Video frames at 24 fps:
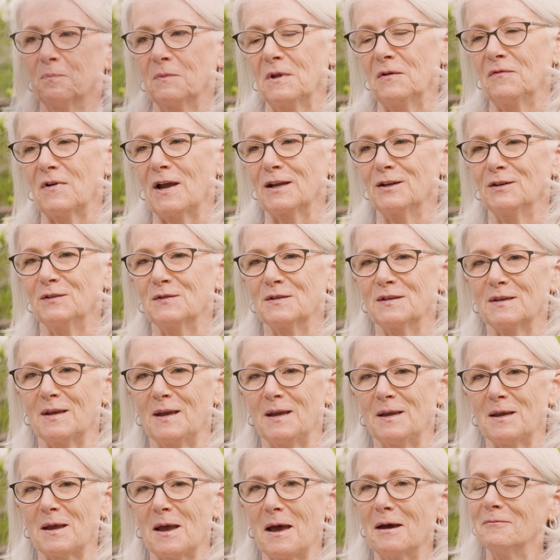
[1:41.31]
if I could
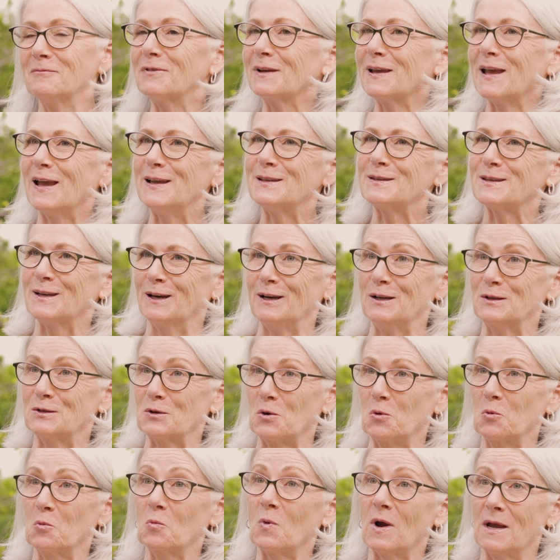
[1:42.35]
say, advocates in his
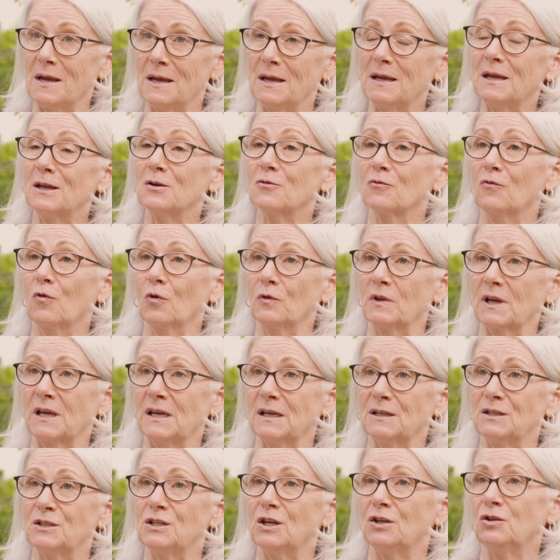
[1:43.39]
own way for the
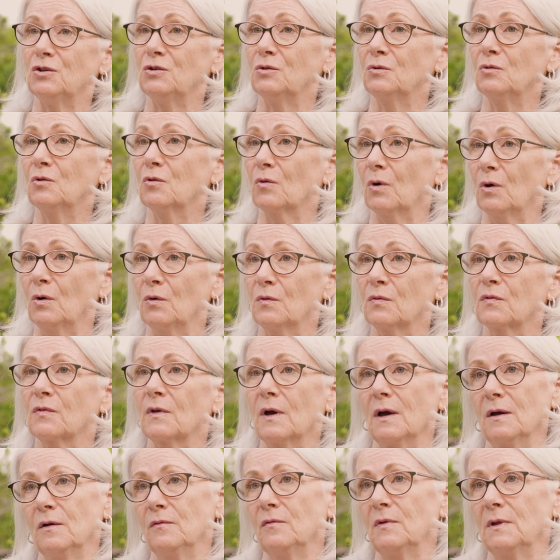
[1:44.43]
continued growth
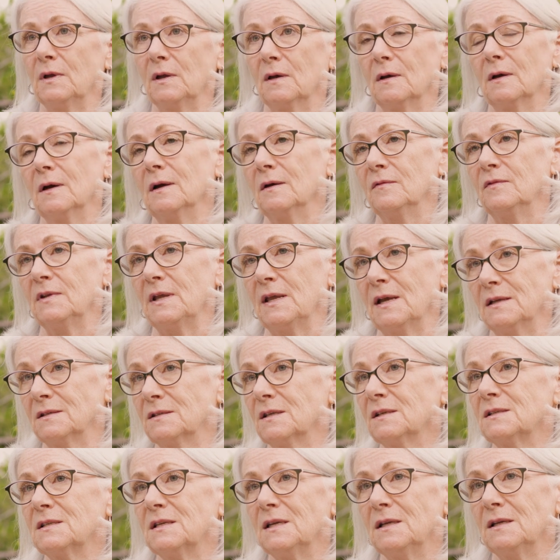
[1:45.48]
of the
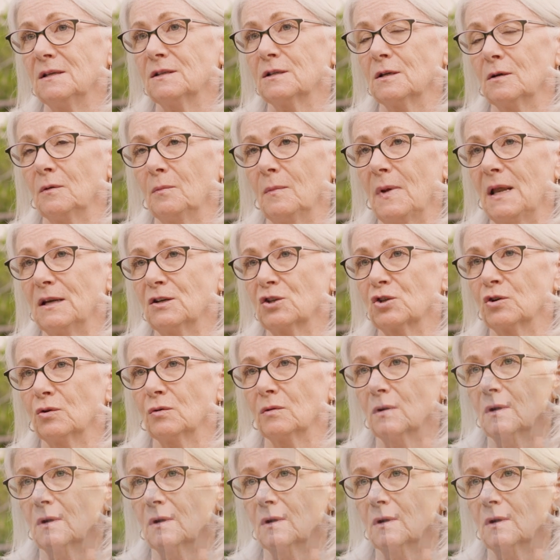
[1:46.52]
entity to make sure